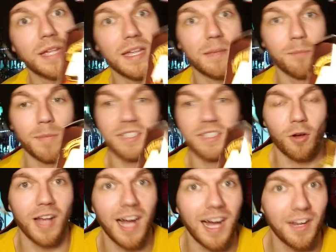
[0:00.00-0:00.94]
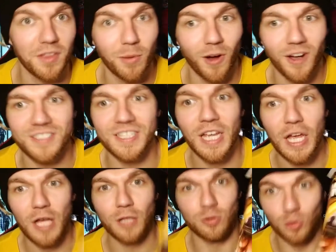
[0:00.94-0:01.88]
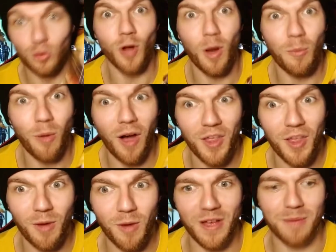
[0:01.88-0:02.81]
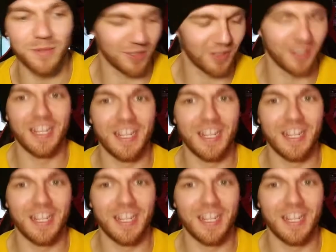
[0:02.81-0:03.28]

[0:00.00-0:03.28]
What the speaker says: mint on card in the box, do not buy them off Amazon.